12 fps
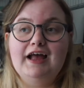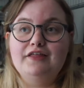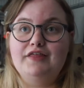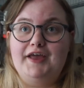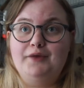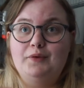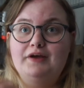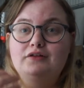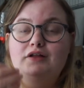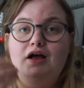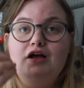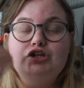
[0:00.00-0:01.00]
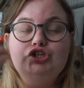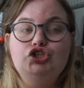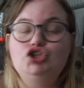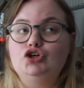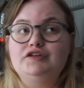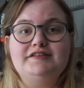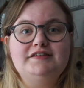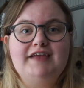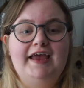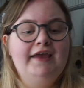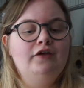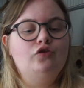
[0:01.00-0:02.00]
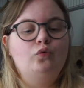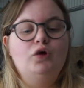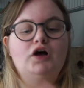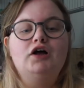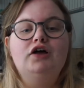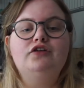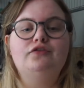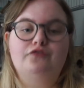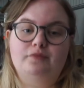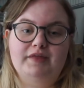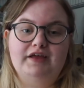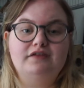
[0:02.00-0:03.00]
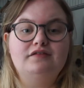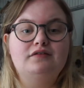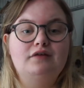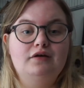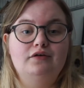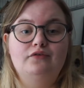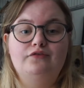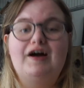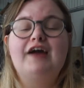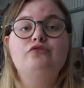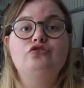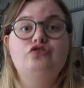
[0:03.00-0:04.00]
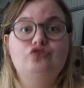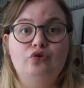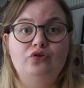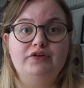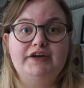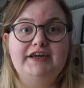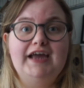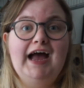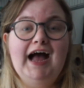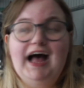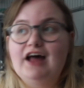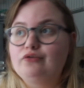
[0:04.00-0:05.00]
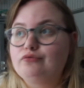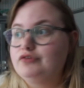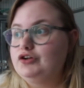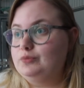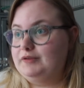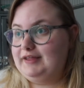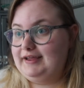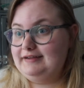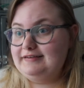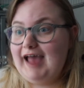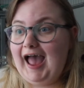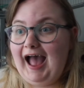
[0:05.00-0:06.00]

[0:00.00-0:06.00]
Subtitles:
They will just take the word from this viral story and run with it,